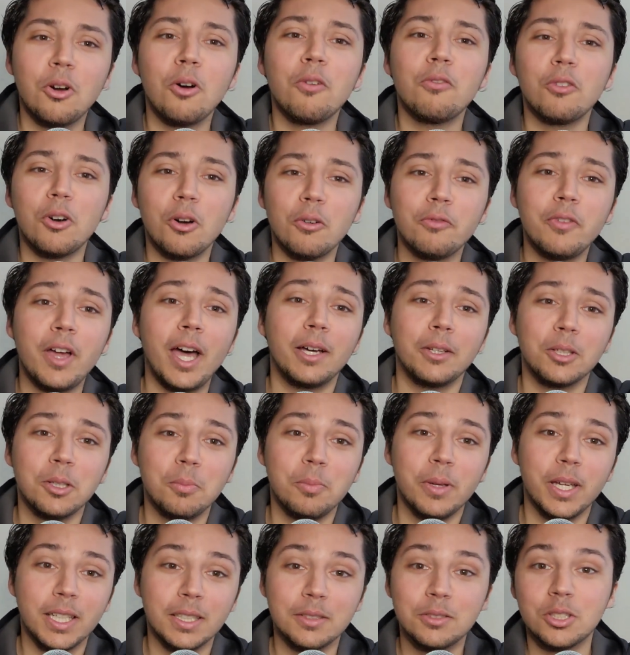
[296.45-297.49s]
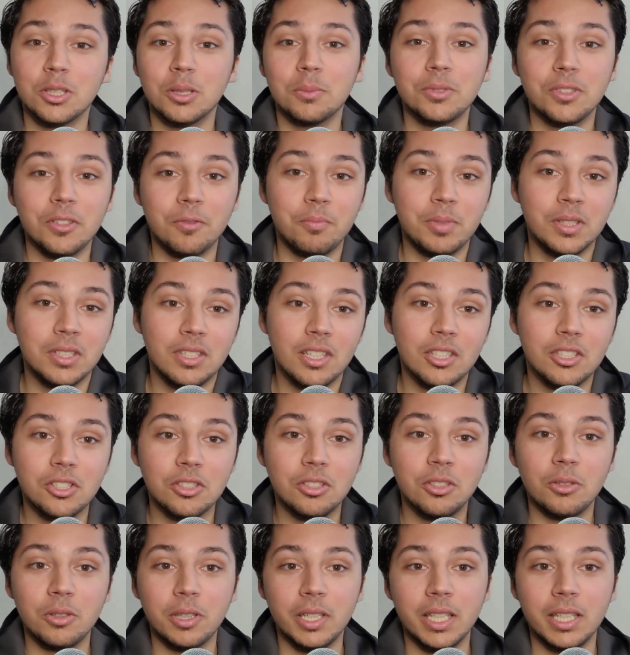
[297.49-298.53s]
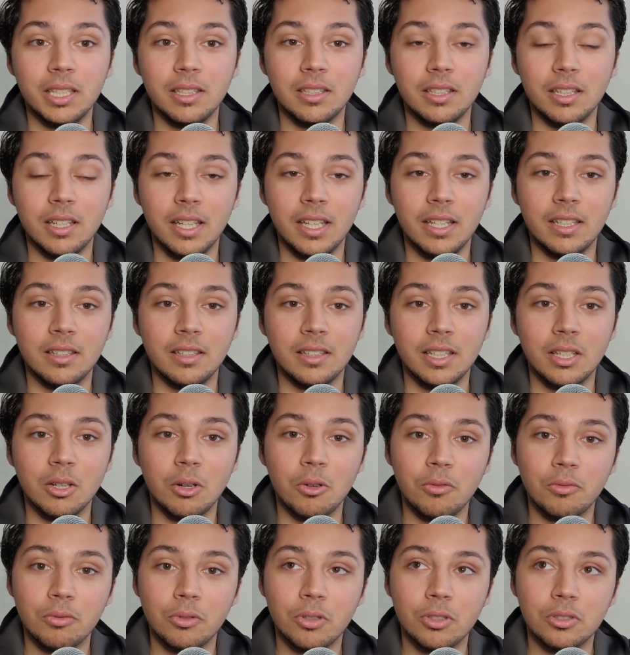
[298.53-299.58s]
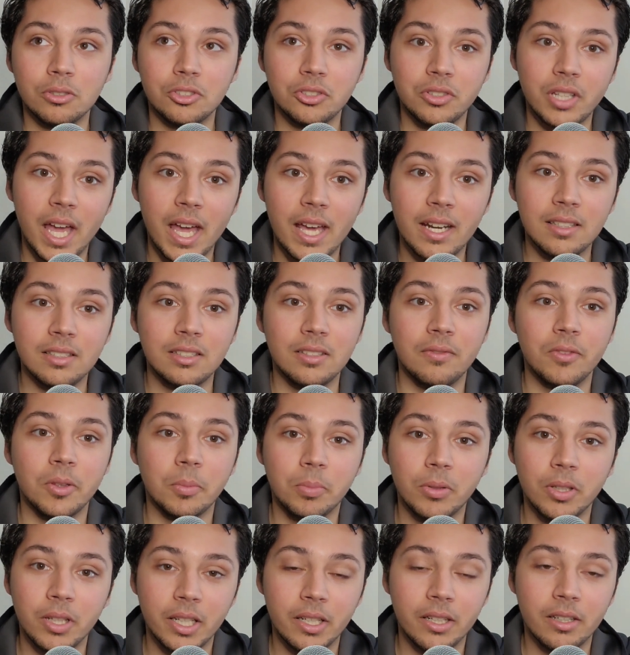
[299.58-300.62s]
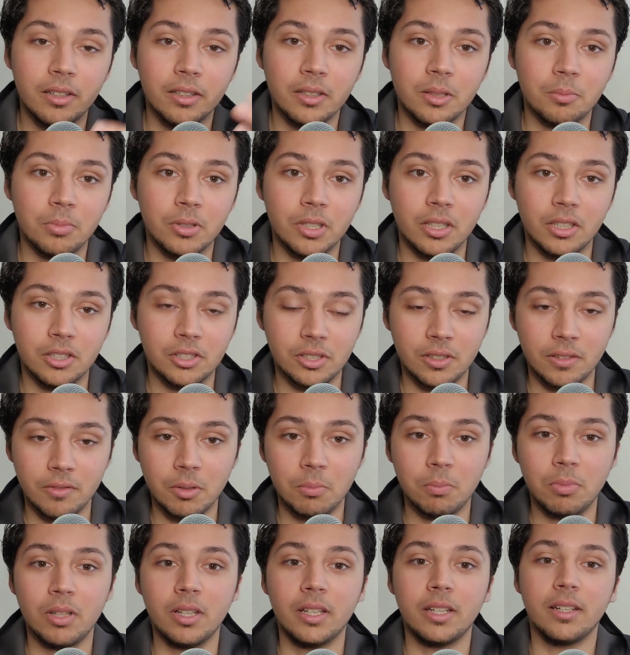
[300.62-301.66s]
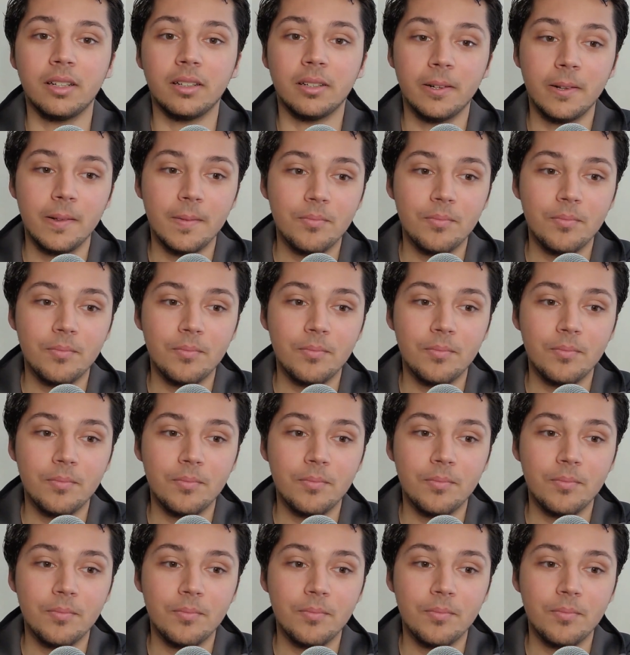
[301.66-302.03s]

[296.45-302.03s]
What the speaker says: overall value pick in terms of positional and the overall status of the player and the production of the player.